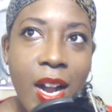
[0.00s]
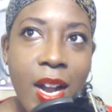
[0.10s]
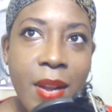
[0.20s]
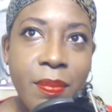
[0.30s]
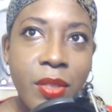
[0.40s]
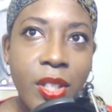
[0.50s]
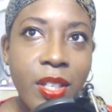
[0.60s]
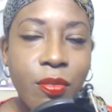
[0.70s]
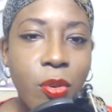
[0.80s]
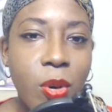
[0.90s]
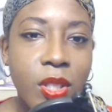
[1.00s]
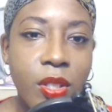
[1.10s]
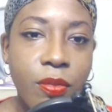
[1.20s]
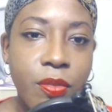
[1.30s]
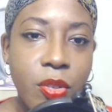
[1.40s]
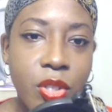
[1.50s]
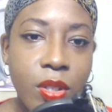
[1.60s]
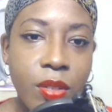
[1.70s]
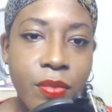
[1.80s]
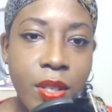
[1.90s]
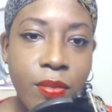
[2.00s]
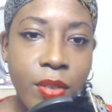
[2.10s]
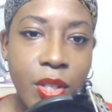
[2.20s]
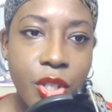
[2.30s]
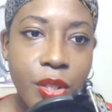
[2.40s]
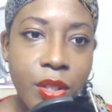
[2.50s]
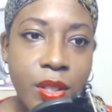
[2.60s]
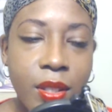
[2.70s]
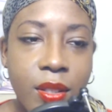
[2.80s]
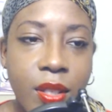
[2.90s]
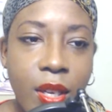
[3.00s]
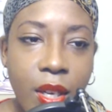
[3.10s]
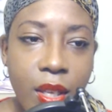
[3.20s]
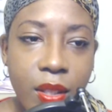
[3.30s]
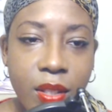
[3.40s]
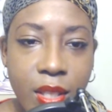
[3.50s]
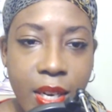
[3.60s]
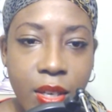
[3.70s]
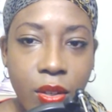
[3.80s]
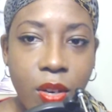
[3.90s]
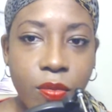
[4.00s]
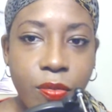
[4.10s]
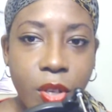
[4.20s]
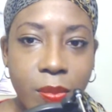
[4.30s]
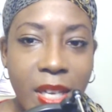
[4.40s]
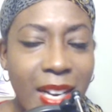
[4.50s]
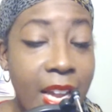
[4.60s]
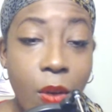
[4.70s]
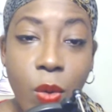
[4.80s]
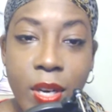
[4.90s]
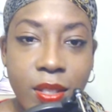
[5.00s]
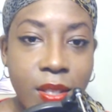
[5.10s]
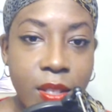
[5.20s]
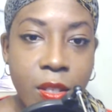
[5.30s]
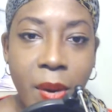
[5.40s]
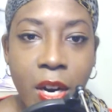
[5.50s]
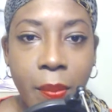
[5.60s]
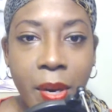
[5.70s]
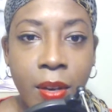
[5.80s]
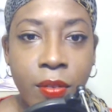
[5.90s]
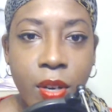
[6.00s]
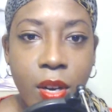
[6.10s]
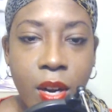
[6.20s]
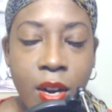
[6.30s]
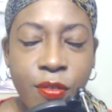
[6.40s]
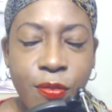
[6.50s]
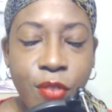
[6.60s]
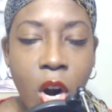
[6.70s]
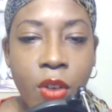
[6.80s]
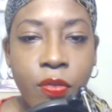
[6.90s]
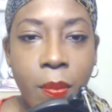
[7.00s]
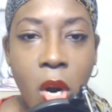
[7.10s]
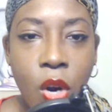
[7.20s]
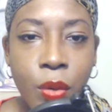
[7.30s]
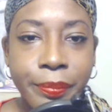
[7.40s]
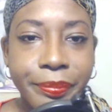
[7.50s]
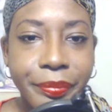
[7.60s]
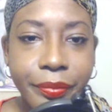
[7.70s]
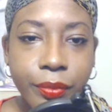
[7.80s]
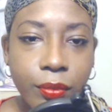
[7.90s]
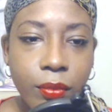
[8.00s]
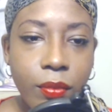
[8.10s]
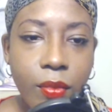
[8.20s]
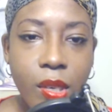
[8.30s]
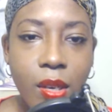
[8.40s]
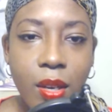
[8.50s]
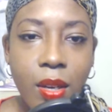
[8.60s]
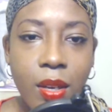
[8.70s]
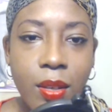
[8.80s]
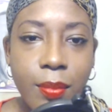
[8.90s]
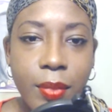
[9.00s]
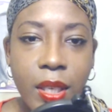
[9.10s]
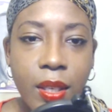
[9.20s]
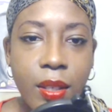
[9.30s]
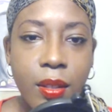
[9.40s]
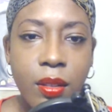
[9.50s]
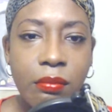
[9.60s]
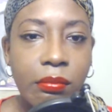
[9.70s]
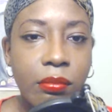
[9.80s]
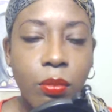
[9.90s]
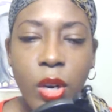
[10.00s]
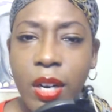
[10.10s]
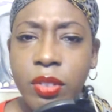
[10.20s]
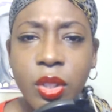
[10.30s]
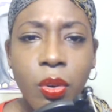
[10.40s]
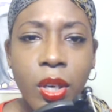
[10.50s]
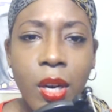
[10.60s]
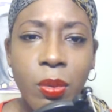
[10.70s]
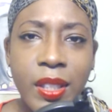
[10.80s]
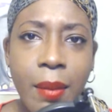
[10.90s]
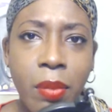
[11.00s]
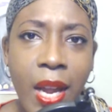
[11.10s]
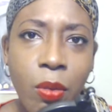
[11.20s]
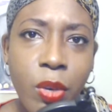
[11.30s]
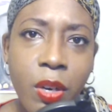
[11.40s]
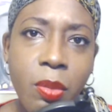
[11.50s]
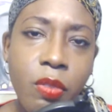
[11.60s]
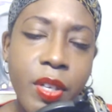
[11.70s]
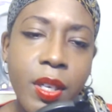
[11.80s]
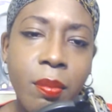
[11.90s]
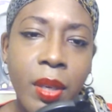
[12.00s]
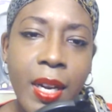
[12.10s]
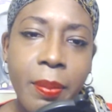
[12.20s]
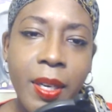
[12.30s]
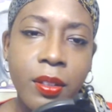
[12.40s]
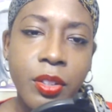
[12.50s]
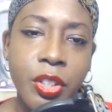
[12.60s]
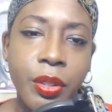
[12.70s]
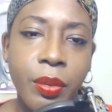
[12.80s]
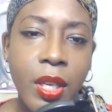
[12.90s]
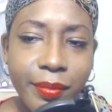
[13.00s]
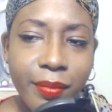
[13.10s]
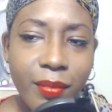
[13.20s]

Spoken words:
I'm looking forward to the future of the Avengers and the standalone films. I can't wait to see Spider-Man Far From Home. And whatever's going on with that Black Widow movie and Black Panther too.